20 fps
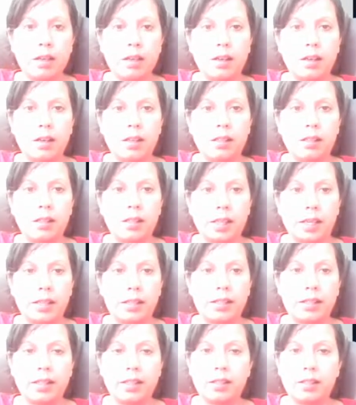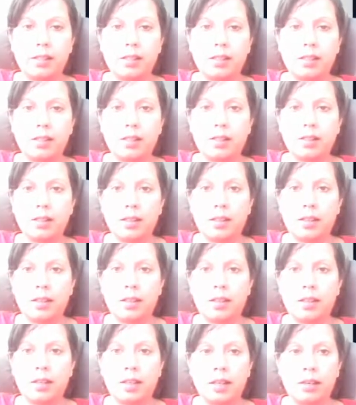site, let's
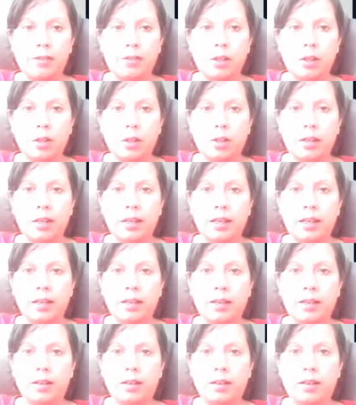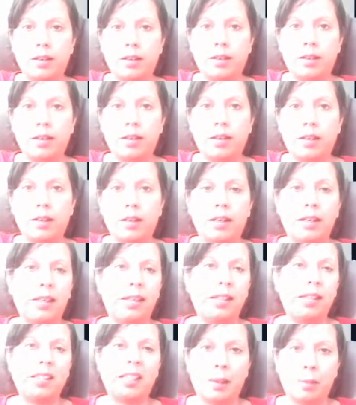have a look at an
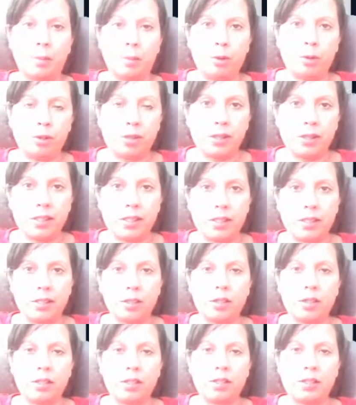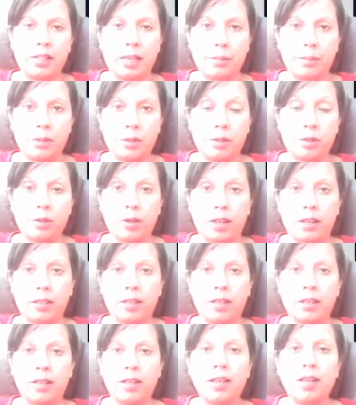example. So this is just
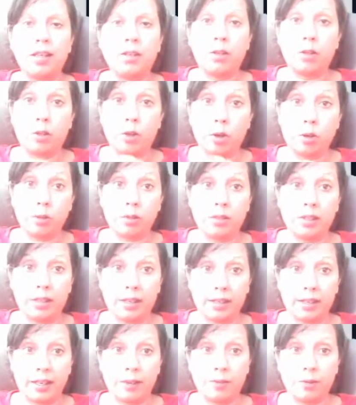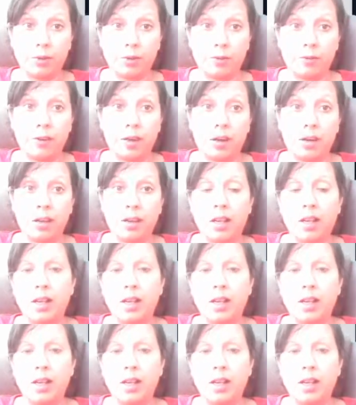demonstrating the code that I have so far.